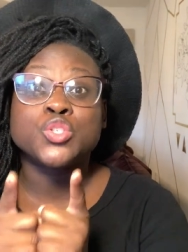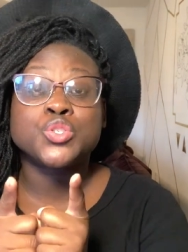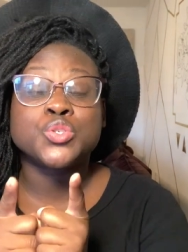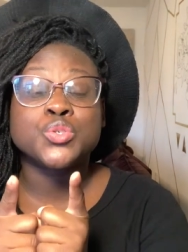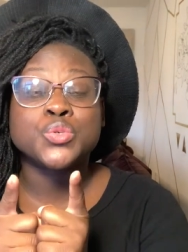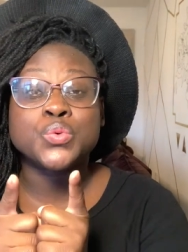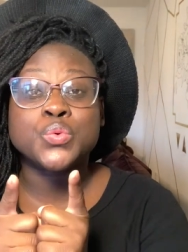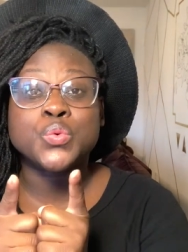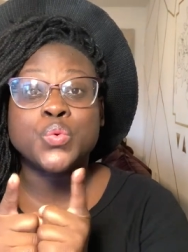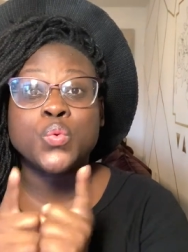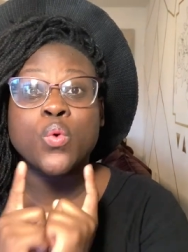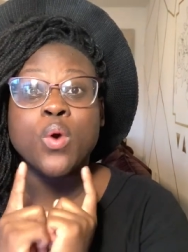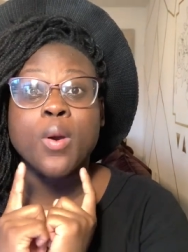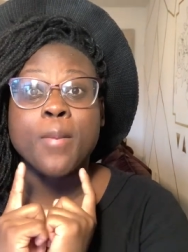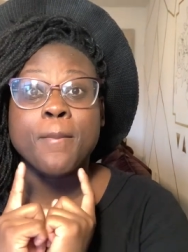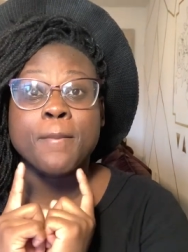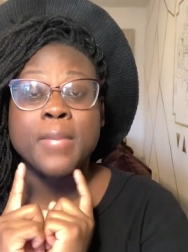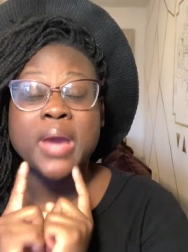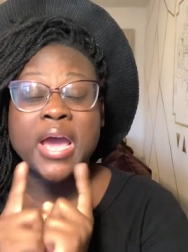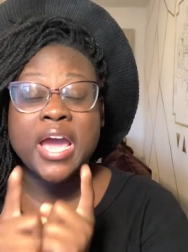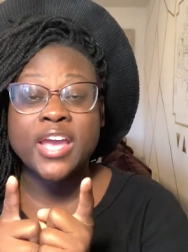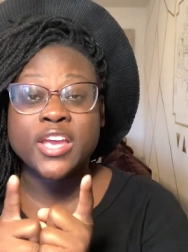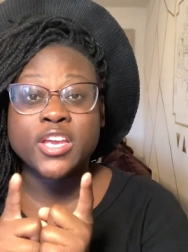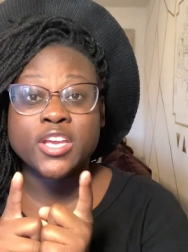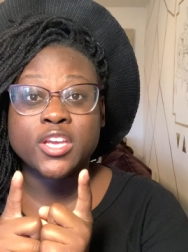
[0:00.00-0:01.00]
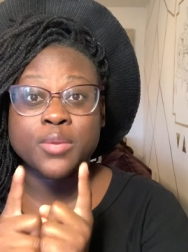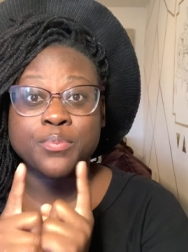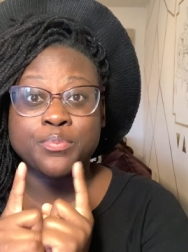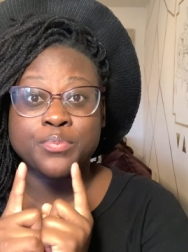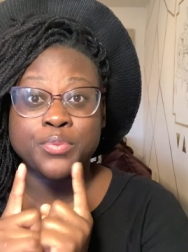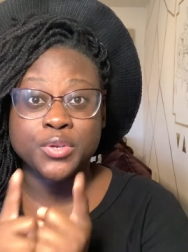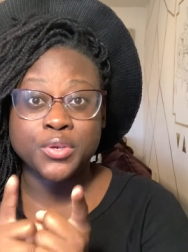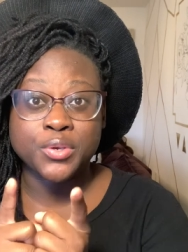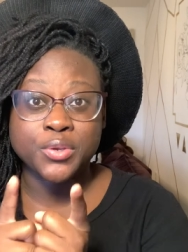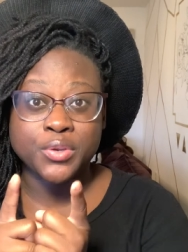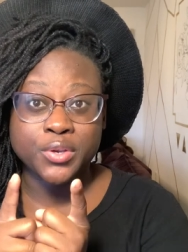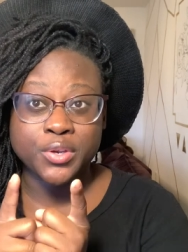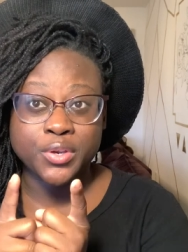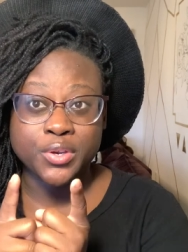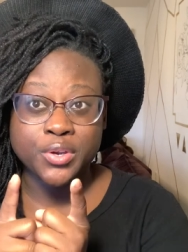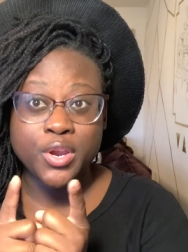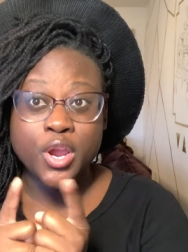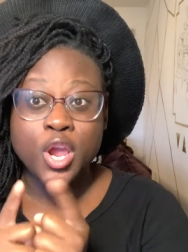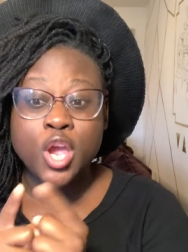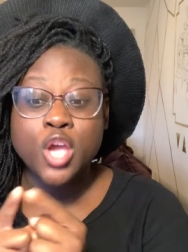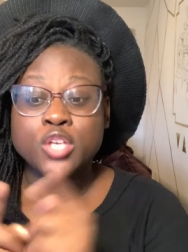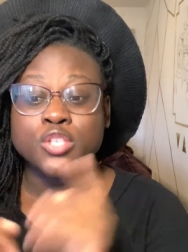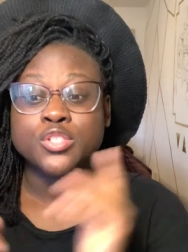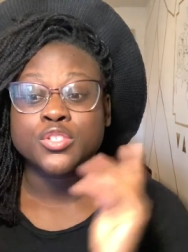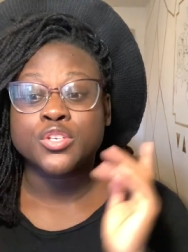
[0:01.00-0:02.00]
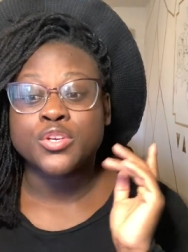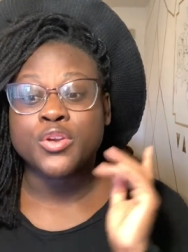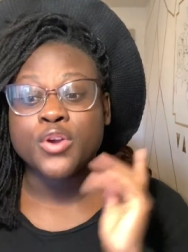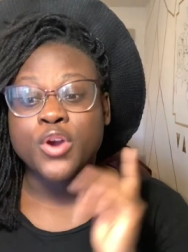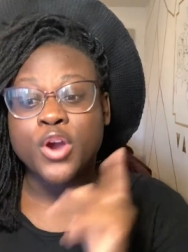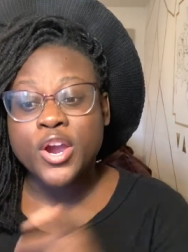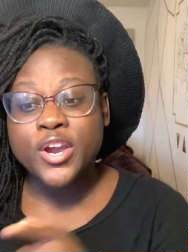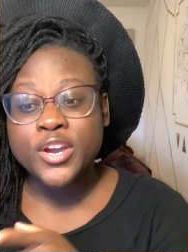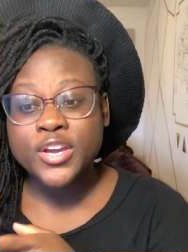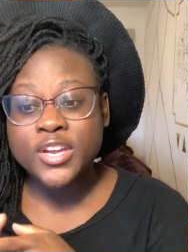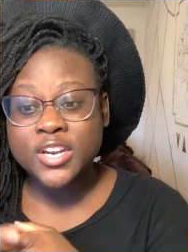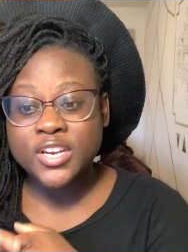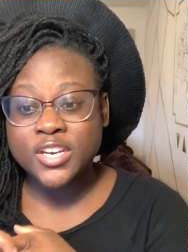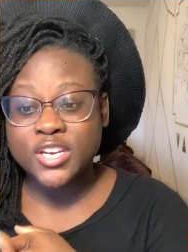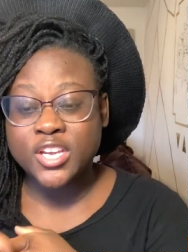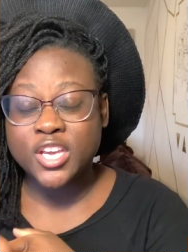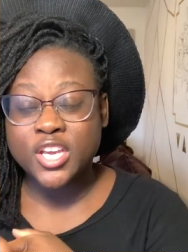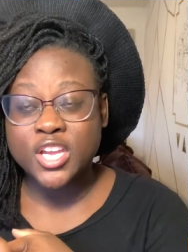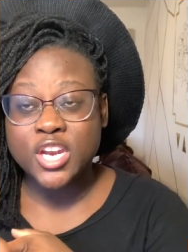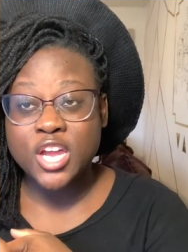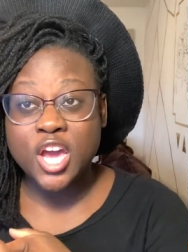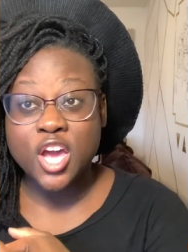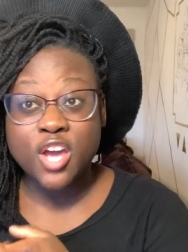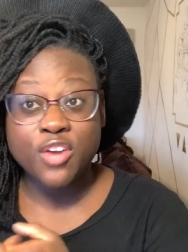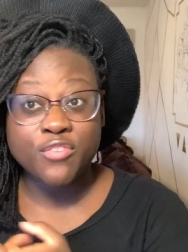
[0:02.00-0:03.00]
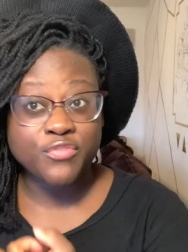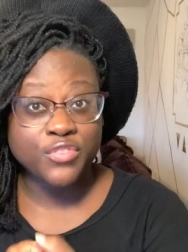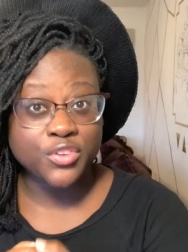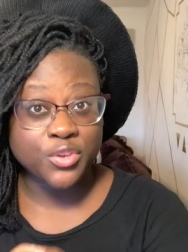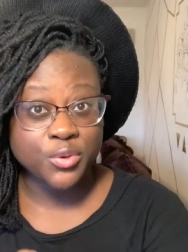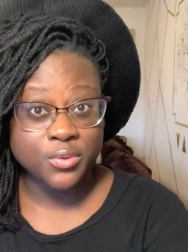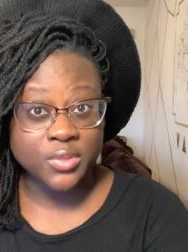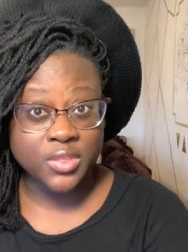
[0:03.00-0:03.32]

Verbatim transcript: to my computer. So you are going to need a few